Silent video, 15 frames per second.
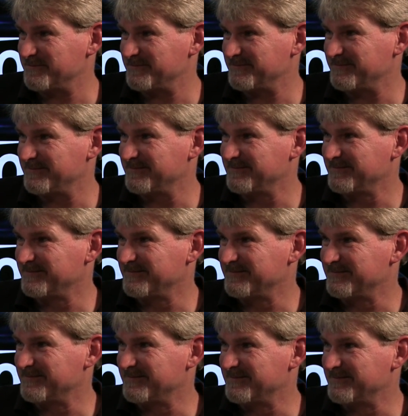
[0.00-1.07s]
So you have
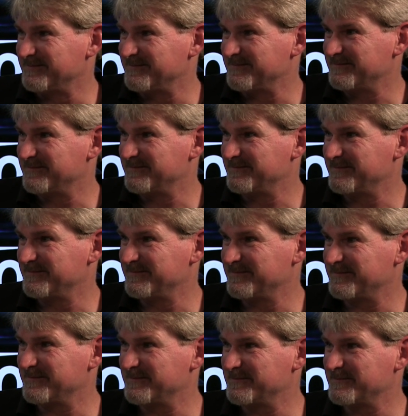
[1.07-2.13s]
a lot of atmospheric
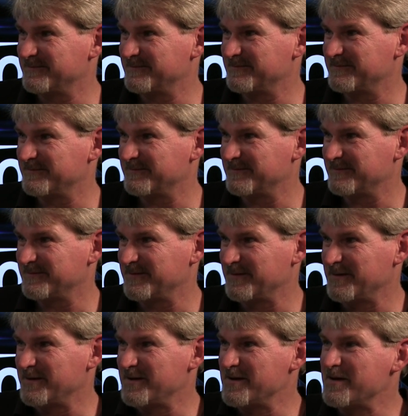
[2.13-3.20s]
soup to shoot through
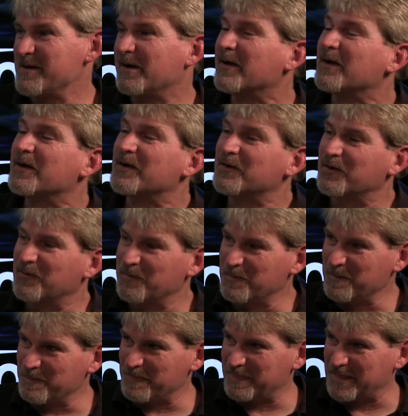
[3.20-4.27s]
at Mach 10. So your
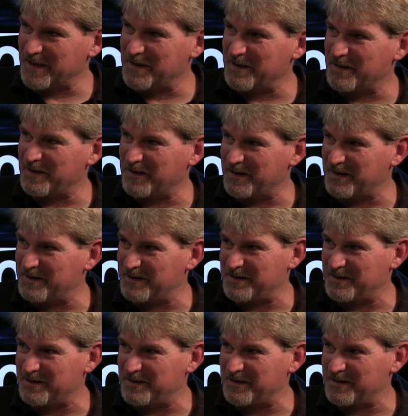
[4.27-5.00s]
structures have got to be.